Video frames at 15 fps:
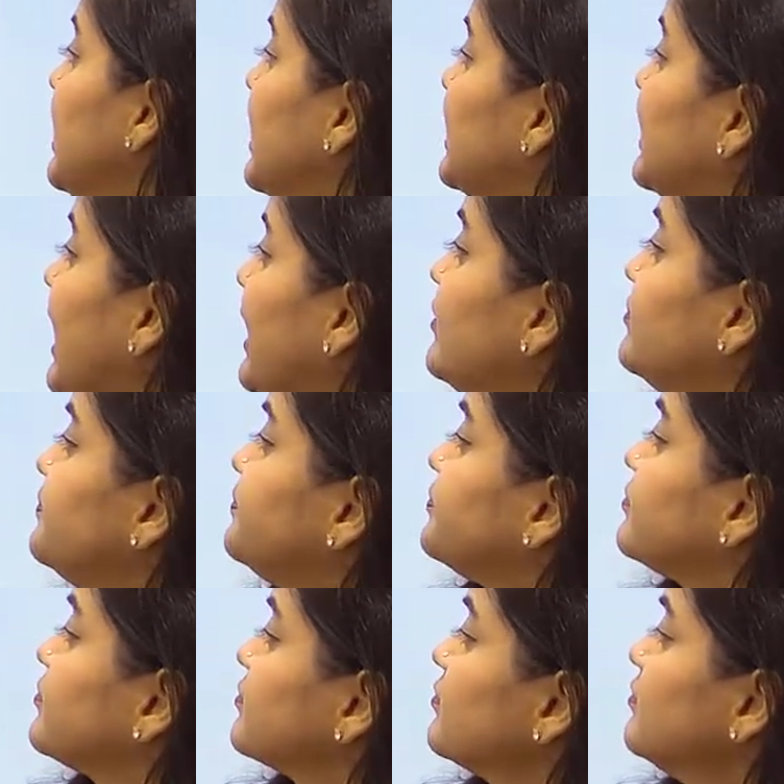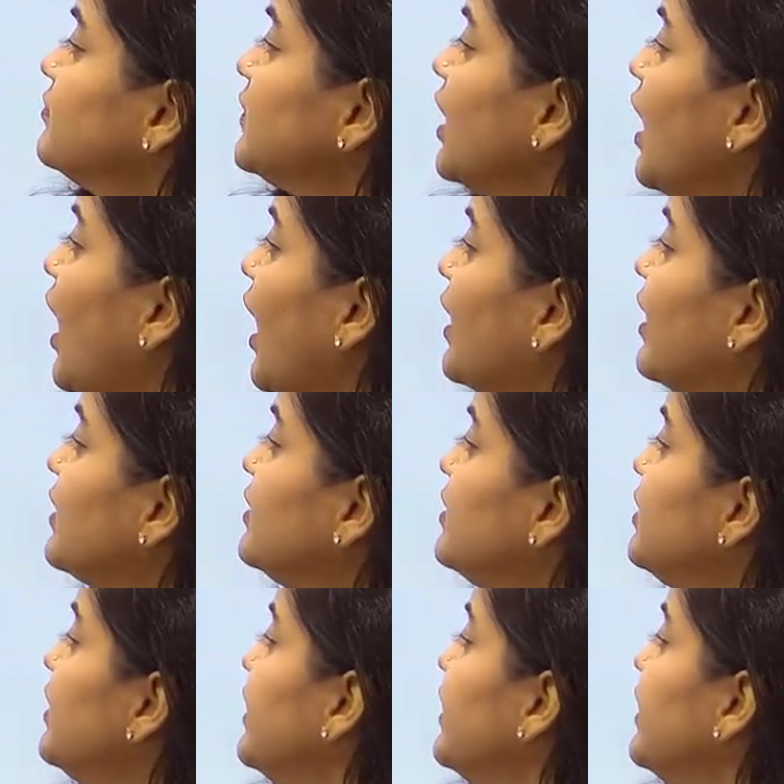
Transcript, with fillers: Then another